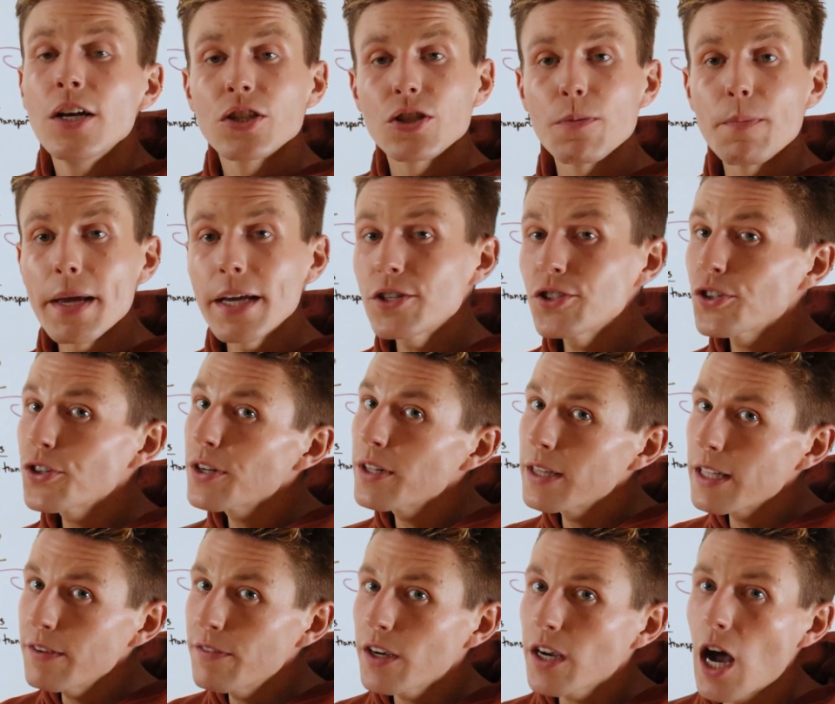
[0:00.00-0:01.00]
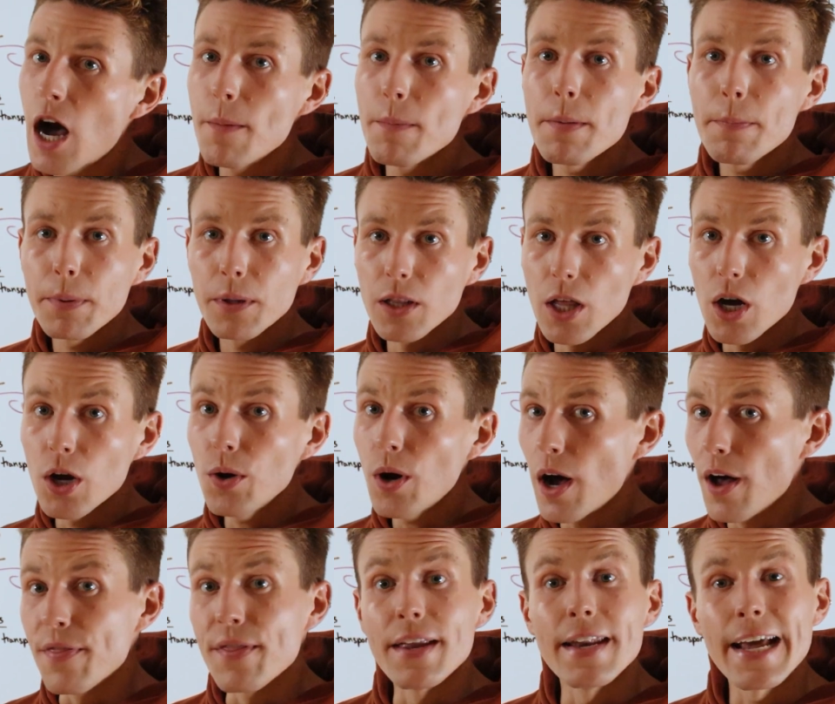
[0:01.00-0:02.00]
So make sure to leave a comment below
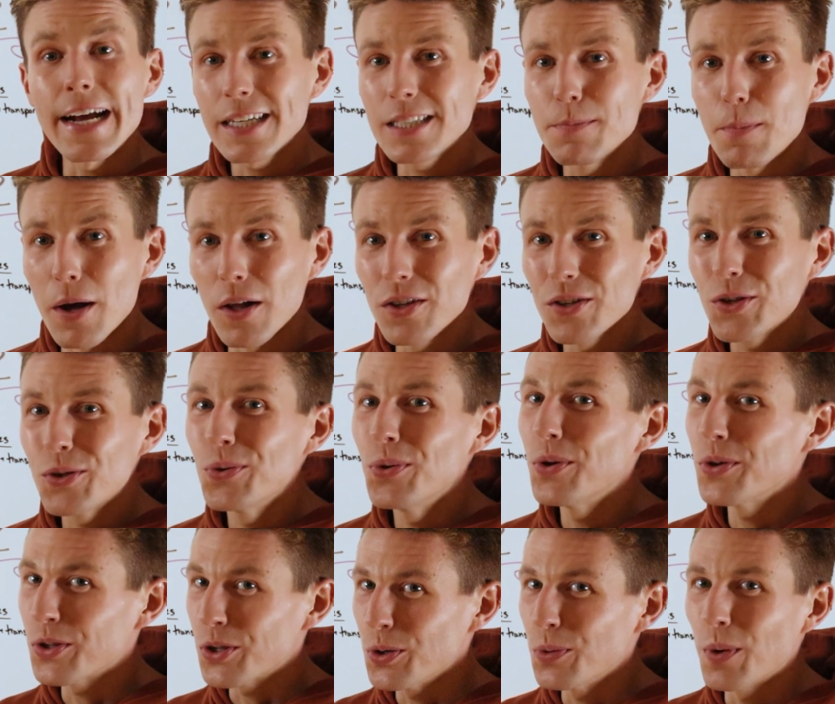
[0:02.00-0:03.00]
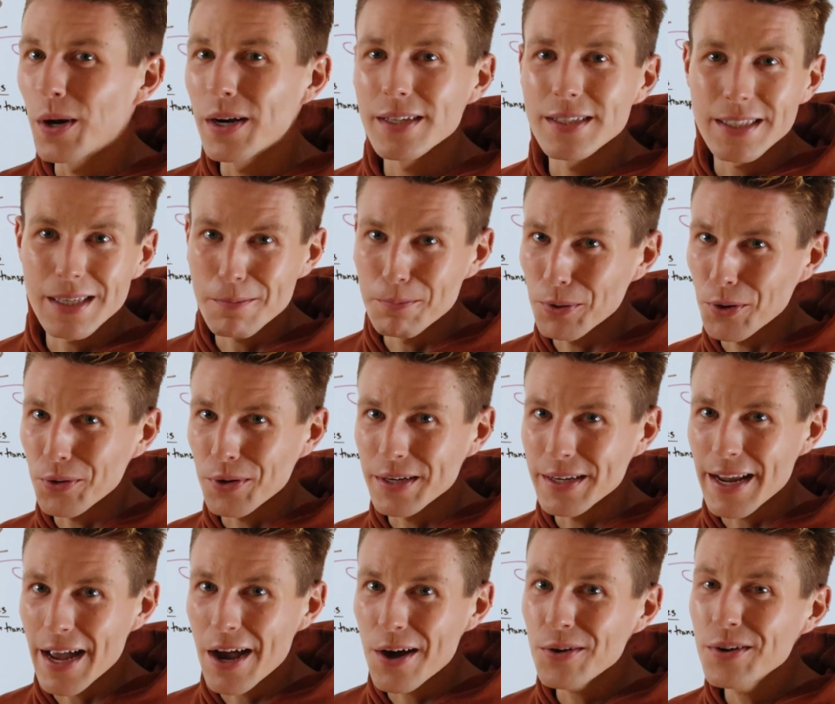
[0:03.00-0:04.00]
on the next molecule you want to see
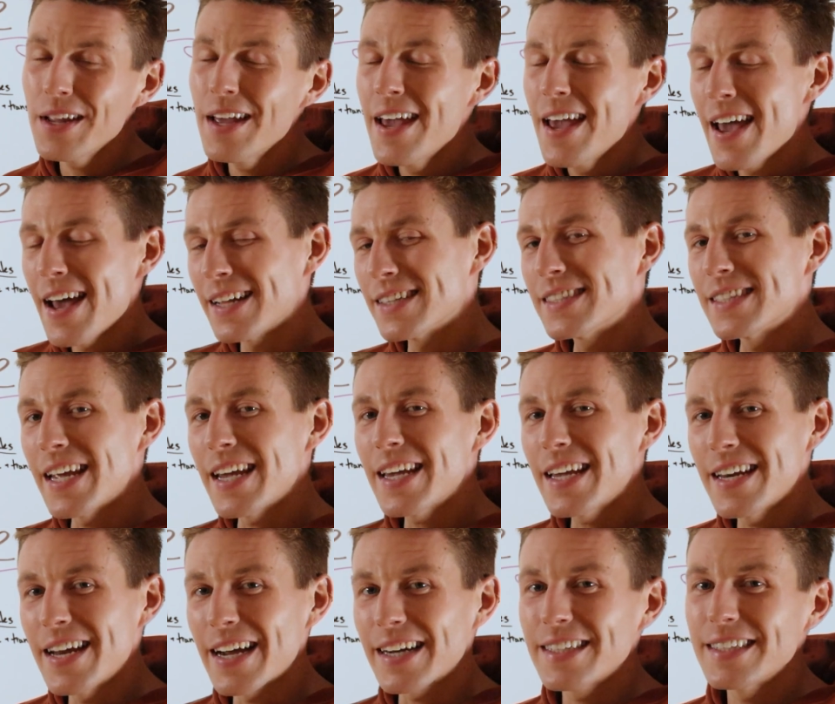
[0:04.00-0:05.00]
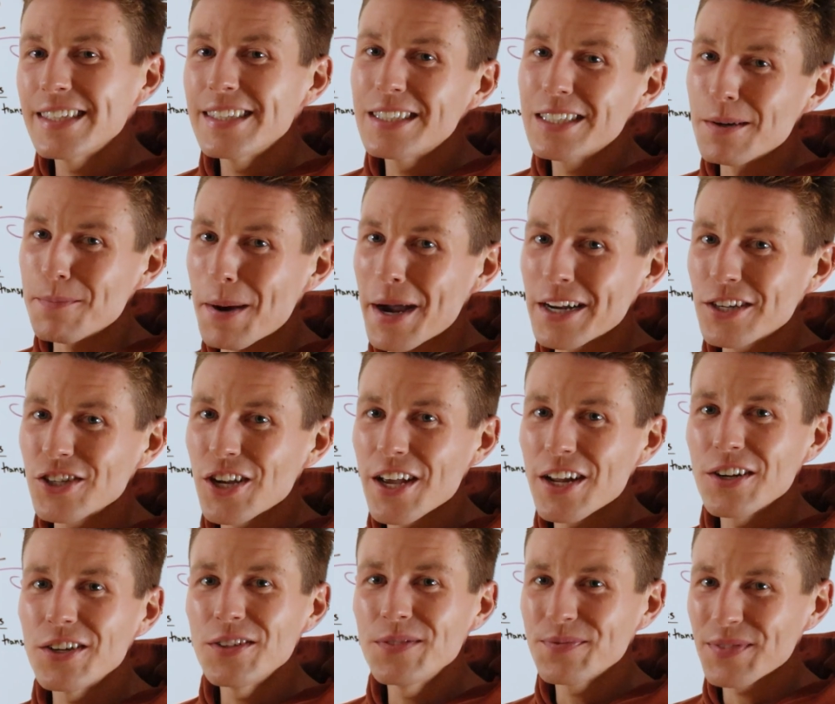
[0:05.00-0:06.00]
broken down and stay connected to my
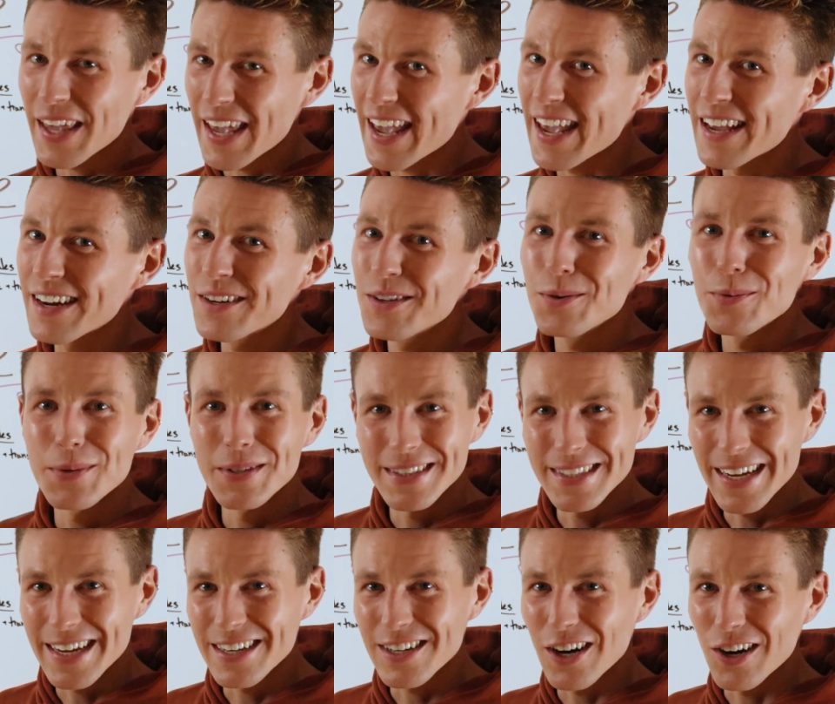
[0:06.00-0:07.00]
channel and with Dane